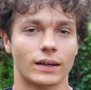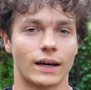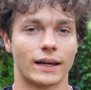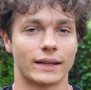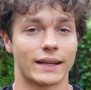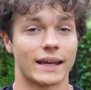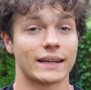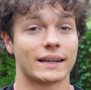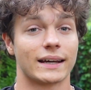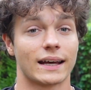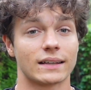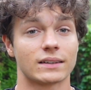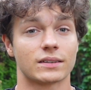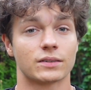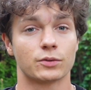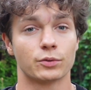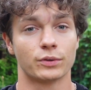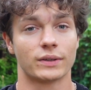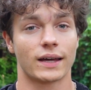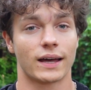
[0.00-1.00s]
and I get
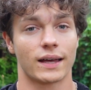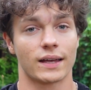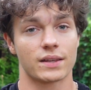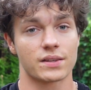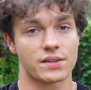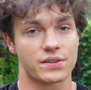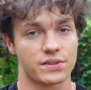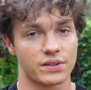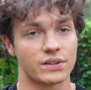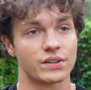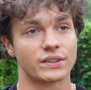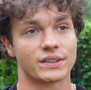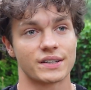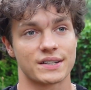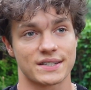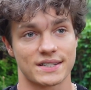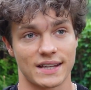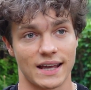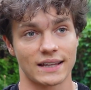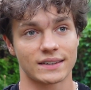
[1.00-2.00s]
to the third
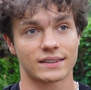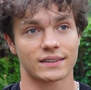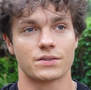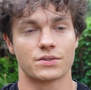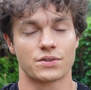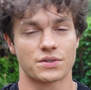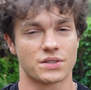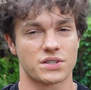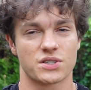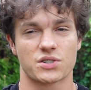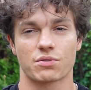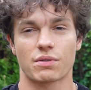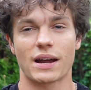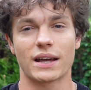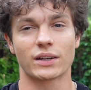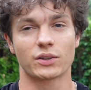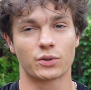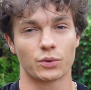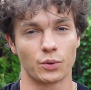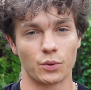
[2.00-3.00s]
set just
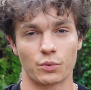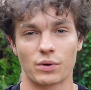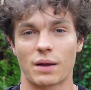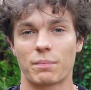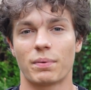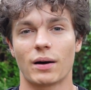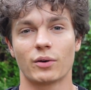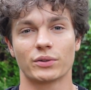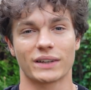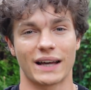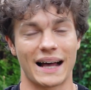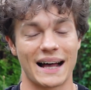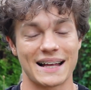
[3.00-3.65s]
trying to rep out